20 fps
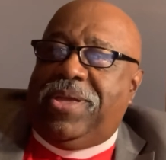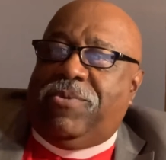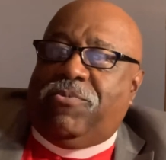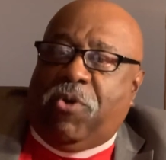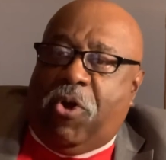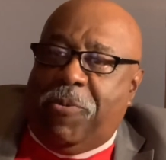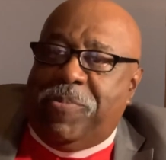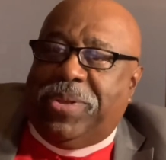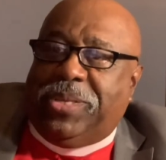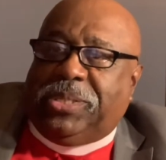
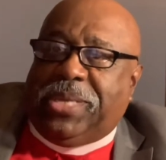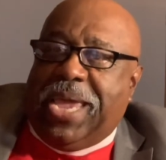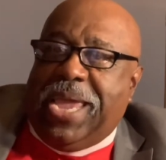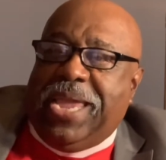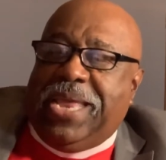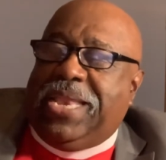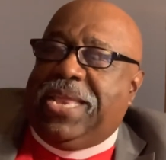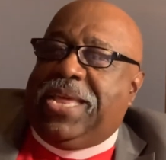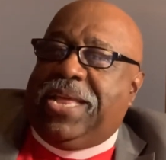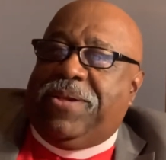Romans
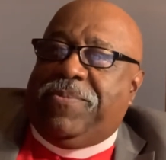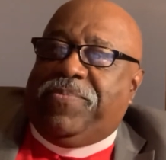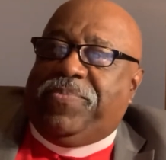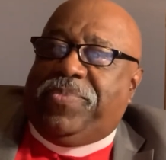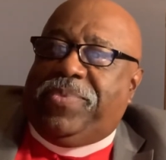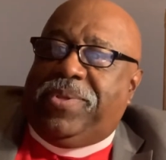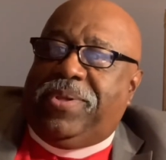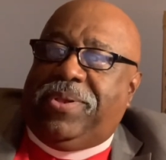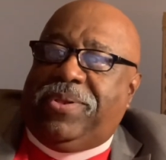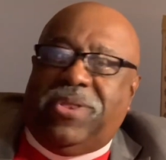8.
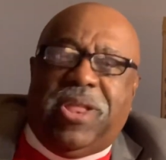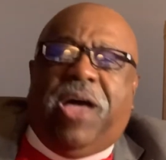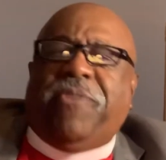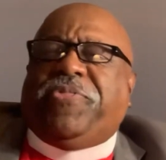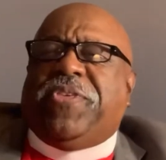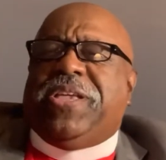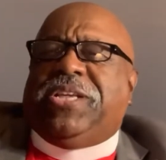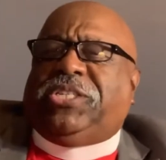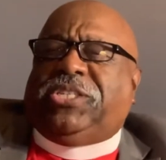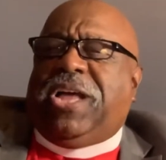
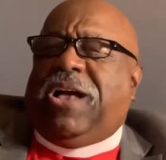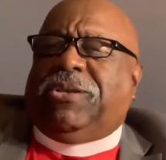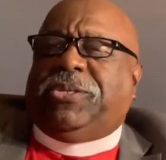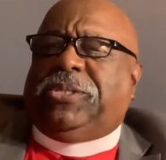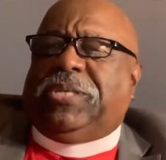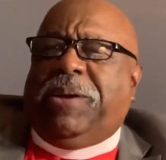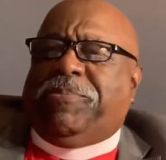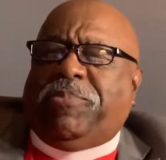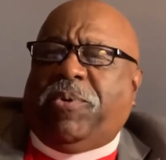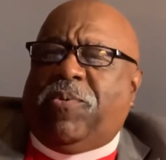Nothing shall
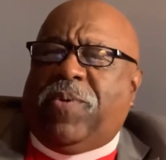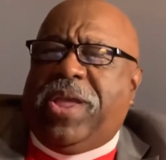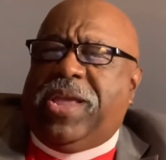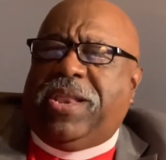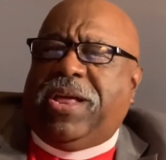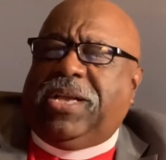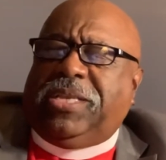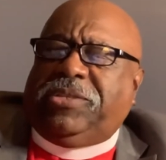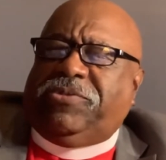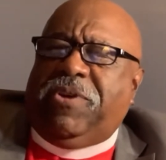separate
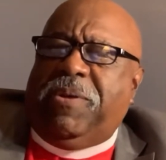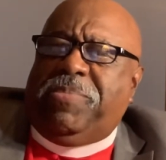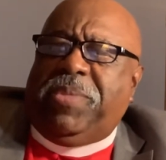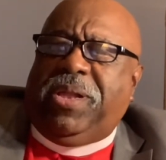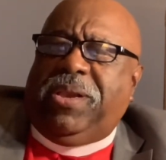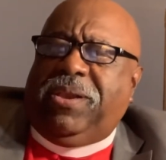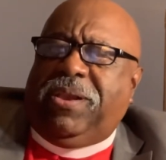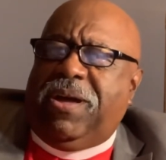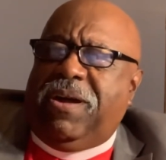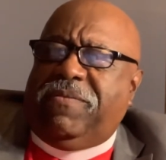us from
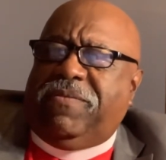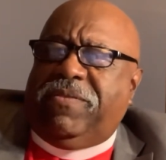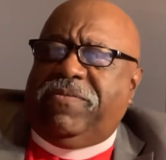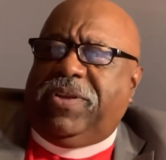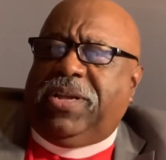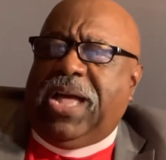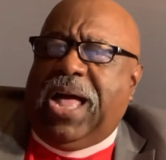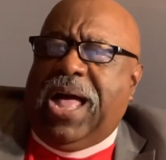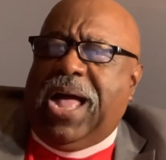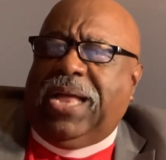the love
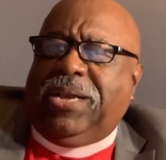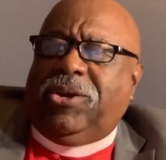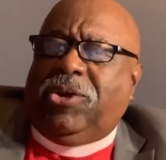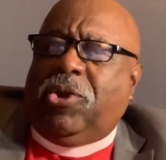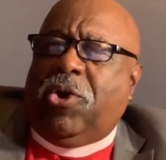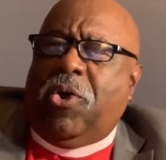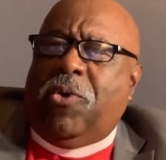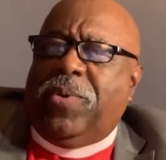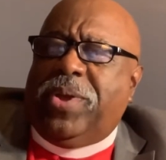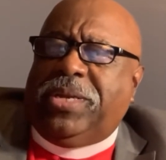of God.
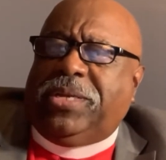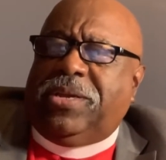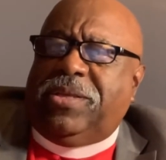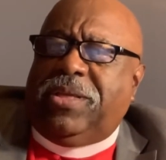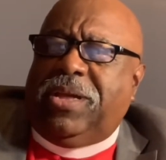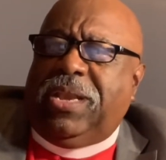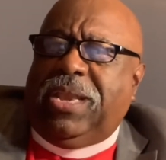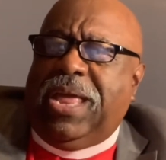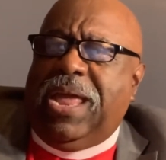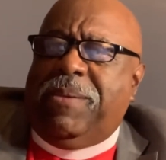Glory to
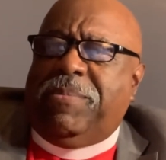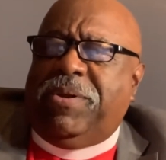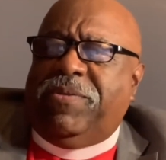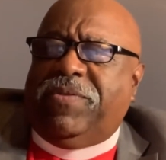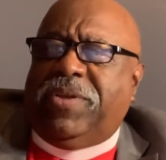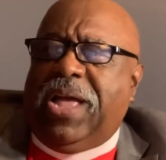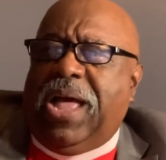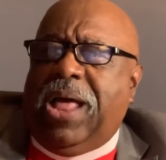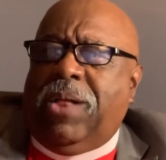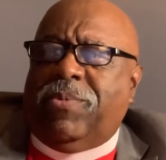the Lamb
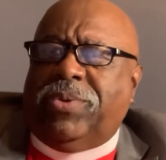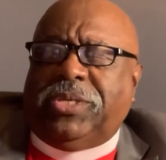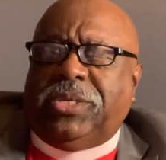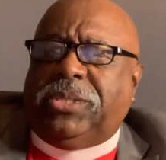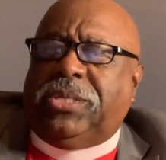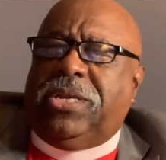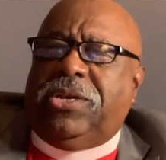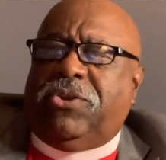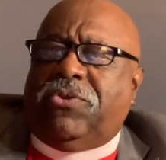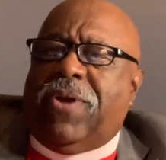of God, which
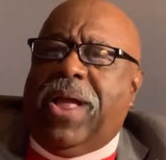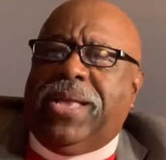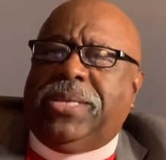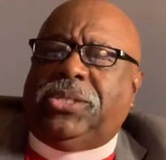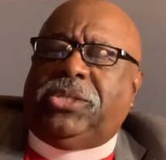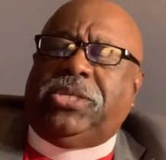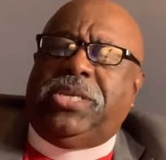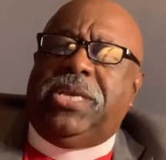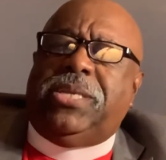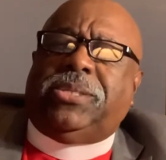is in
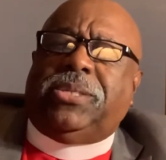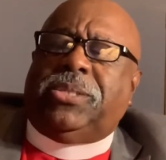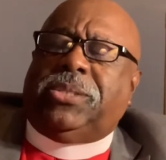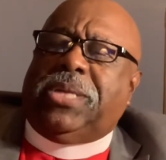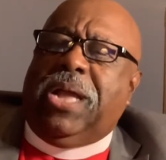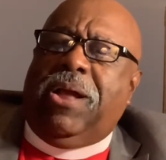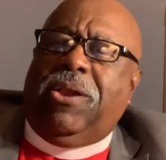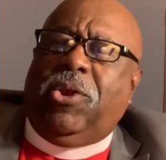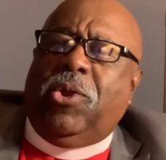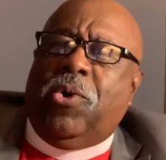Christ Jesus
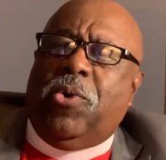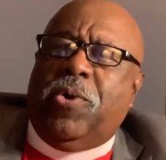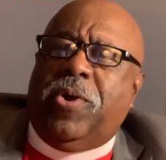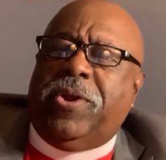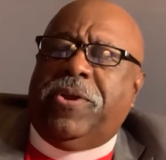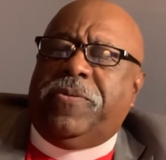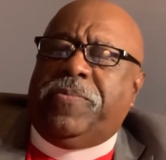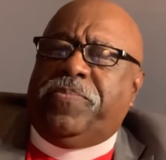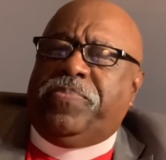our Lord.